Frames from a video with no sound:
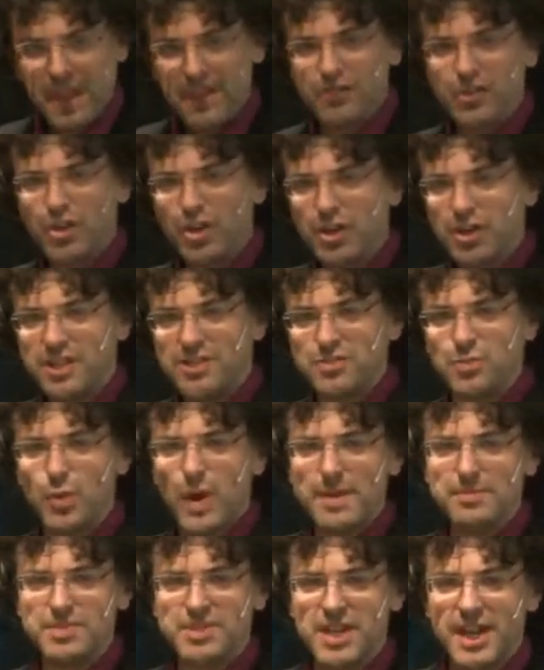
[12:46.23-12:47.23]
If you go to his
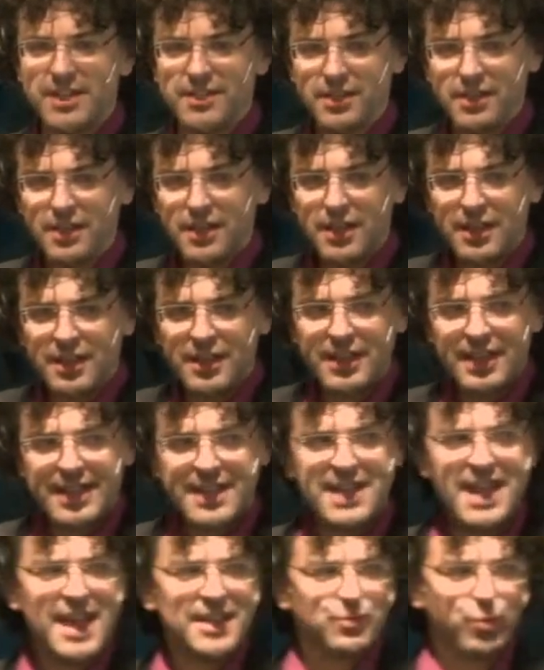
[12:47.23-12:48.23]
website,
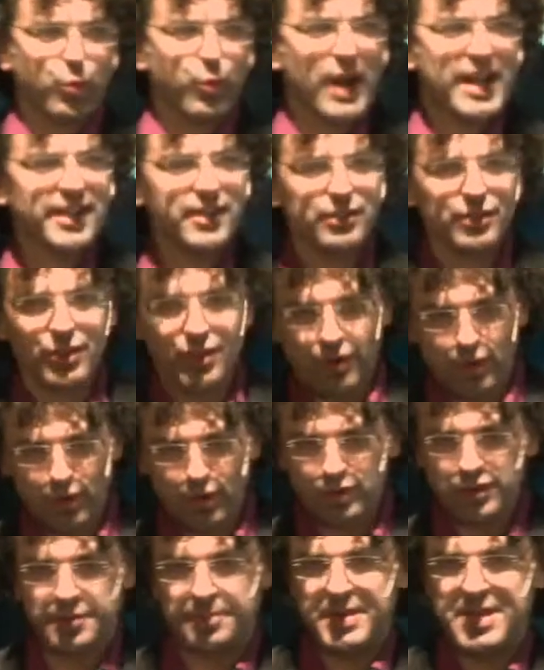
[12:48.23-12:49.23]
he has regular
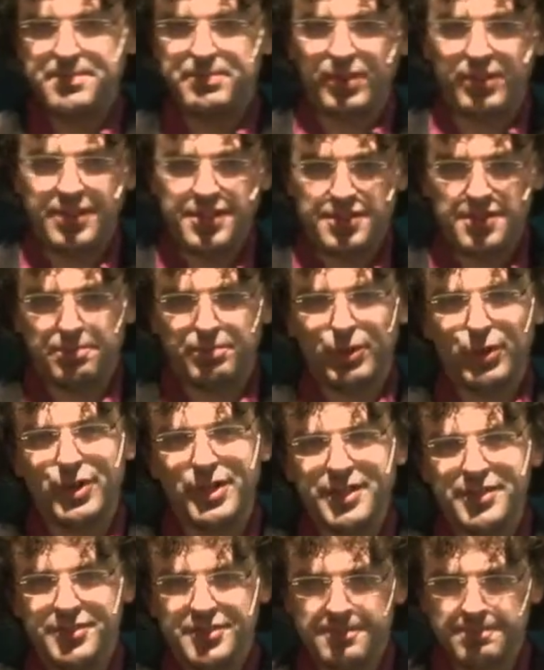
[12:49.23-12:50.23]
old people, his
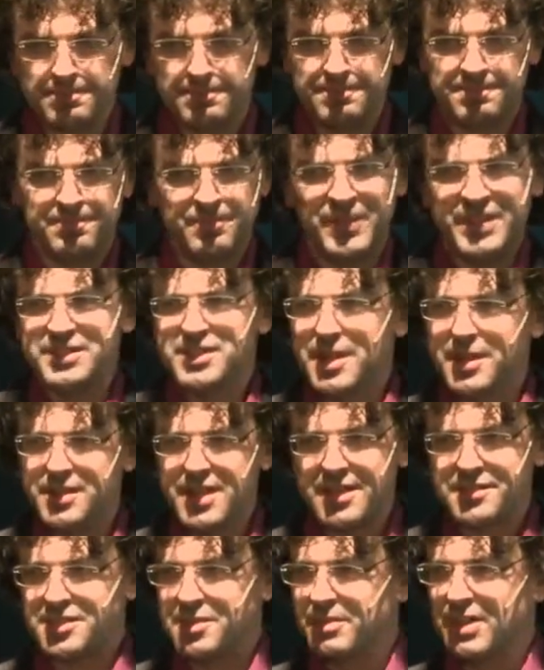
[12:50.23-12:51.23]
employees. He
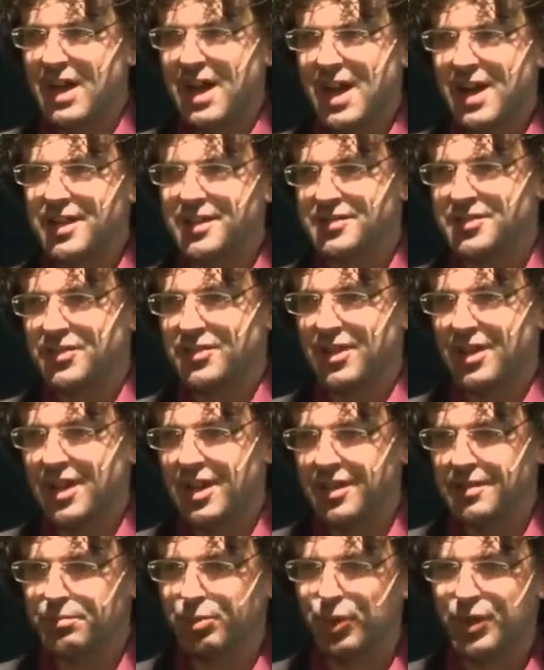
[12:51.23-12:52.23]
has some of the highest
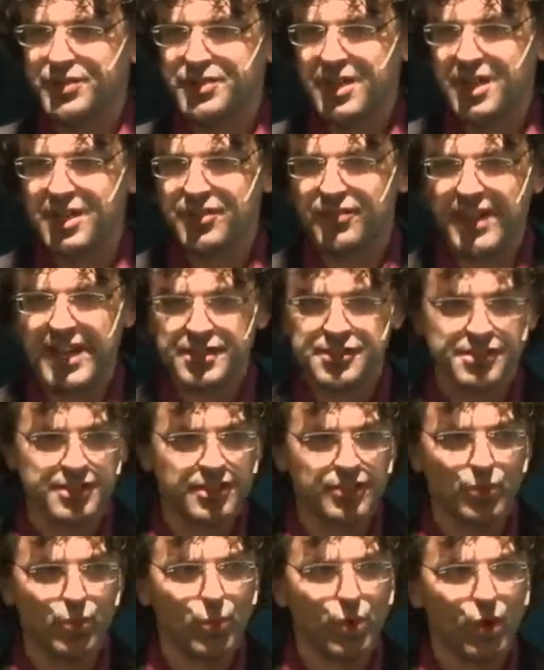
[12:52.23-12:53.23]
employee
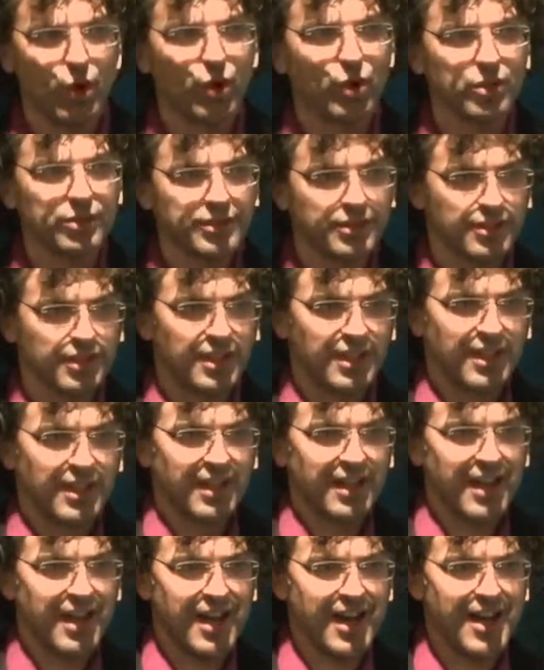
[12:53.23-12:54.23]
satisfaction in the world.
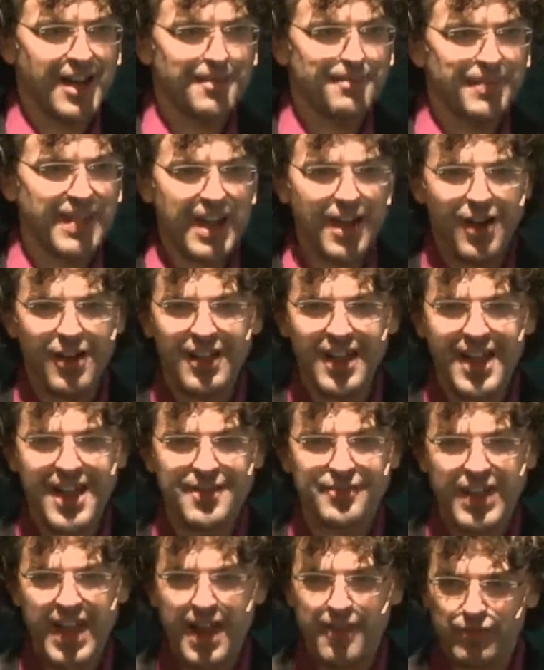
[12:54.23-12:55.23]
They all
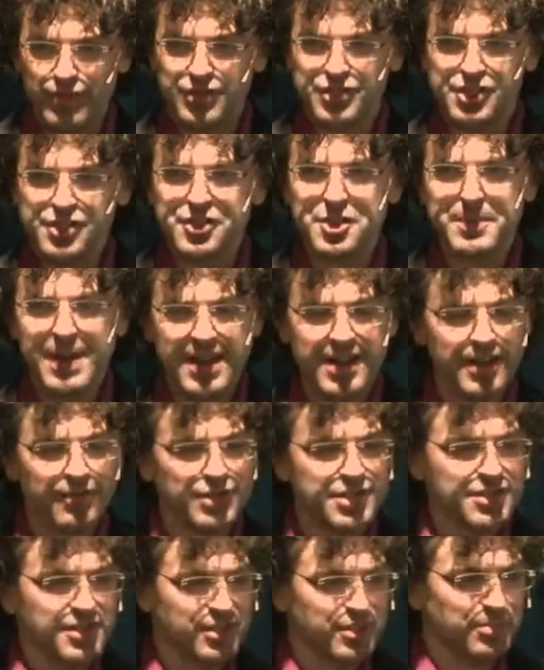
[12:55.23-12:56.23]
have, just about
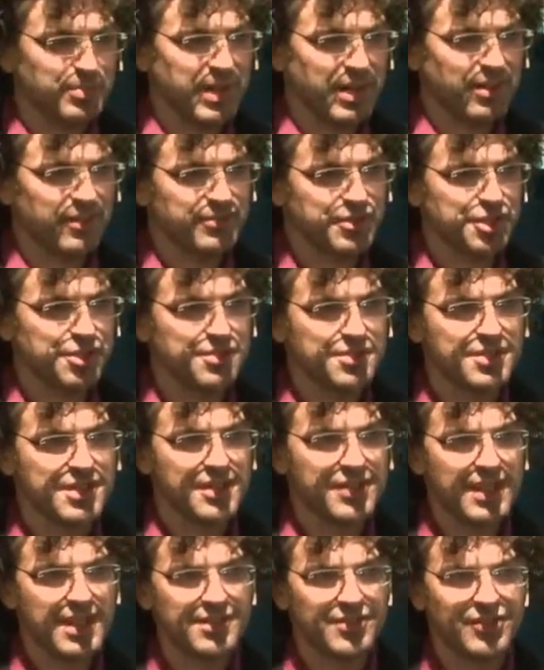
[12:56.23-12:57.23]
every single pair of shoes
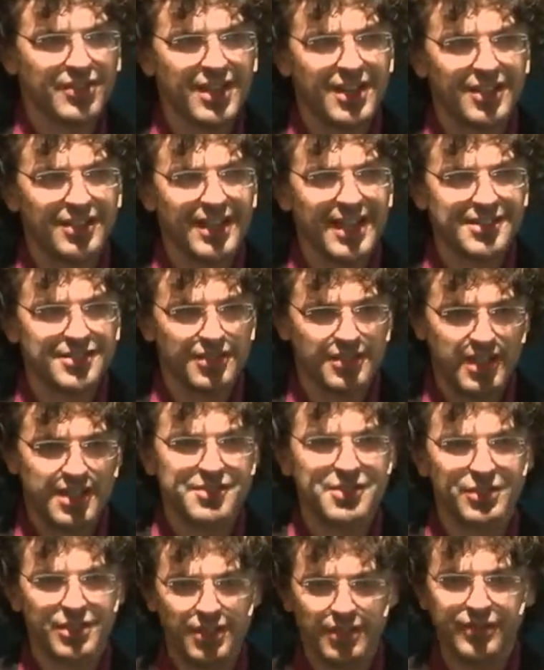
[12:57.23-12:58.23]
that they sell
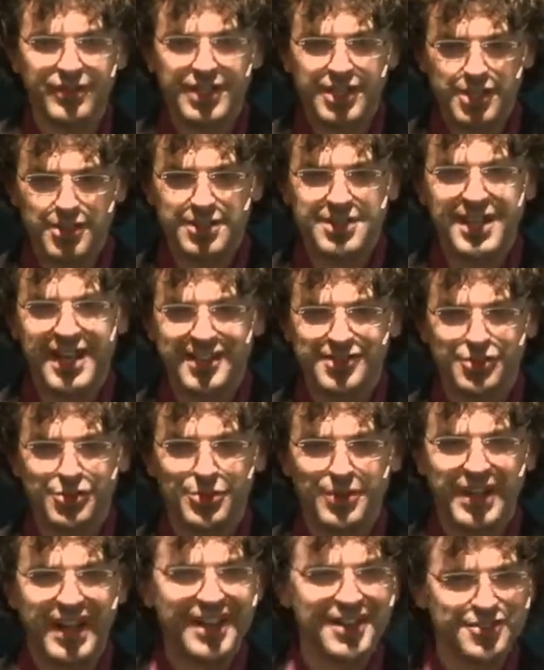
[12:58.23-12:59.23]
has a little video attached
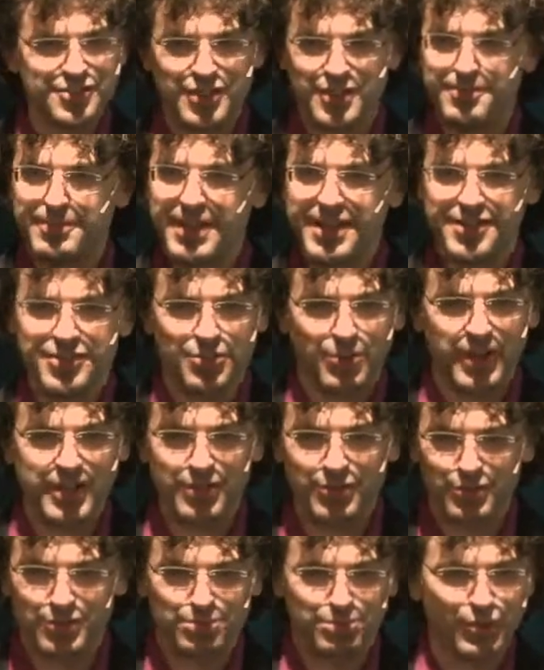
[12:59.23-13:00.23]
to it, and it's done by his
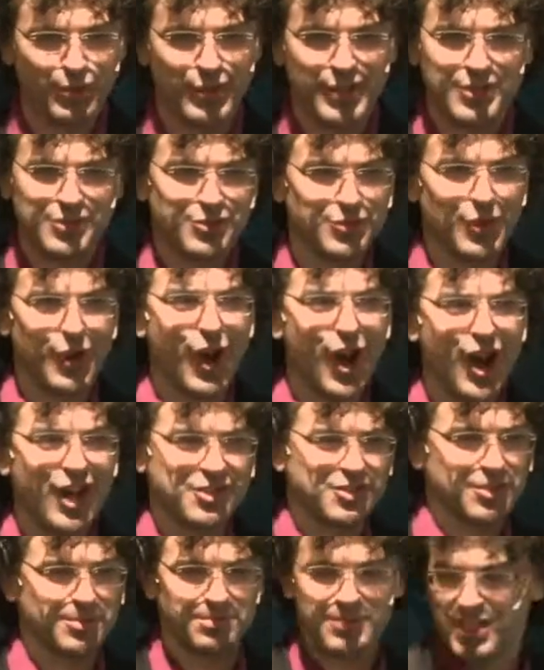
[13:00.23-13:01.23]
regular employees. They're
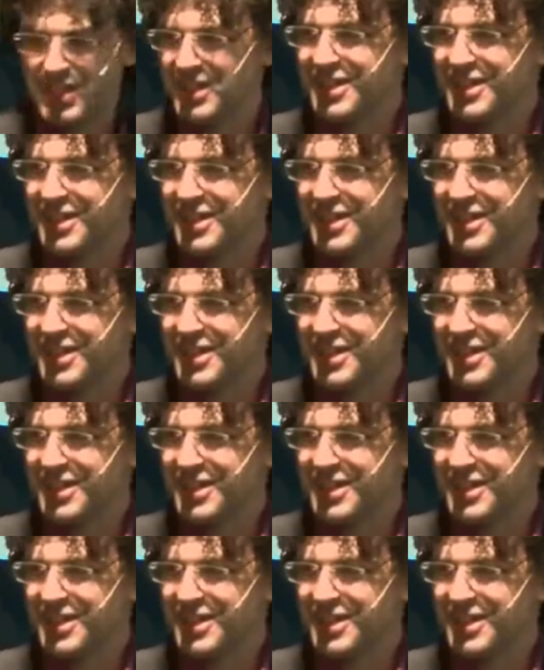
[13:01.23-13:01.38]
awesome.